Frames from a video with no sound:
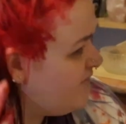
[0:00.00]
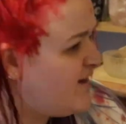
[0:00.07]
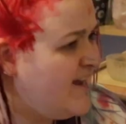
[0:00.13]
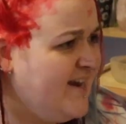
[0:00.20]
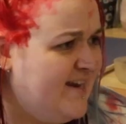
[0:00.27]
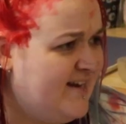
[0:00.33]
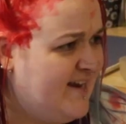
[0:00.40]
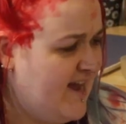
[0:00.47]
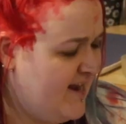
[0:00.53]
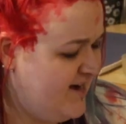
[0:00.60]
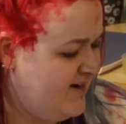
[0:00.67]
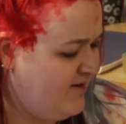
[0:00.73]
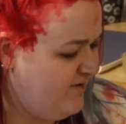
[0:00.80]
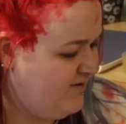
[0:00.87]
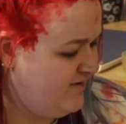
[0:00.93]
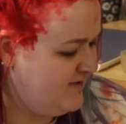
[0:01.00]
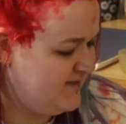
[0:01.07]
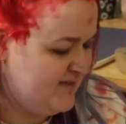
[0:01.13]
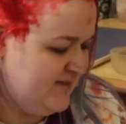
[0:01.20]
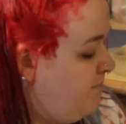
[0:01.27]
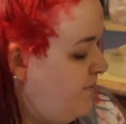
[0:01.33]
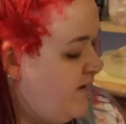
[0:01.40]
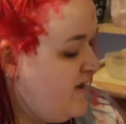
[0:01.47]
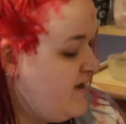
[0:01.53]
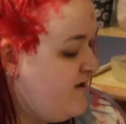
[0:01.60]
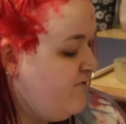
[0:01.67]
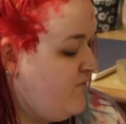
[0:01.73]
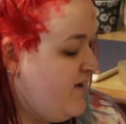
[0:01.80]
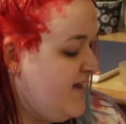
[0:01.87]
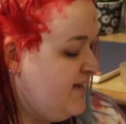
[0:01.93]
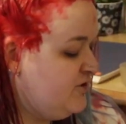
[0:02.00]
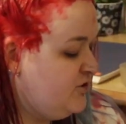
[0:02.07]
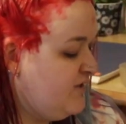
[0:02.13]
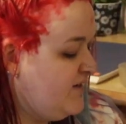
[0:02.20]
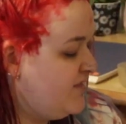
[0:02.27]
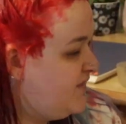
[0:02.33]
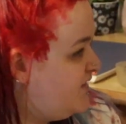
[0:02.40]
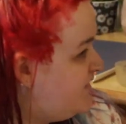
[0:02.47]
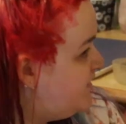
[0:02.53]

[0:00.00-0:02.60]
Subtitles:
read young adult. But if we actually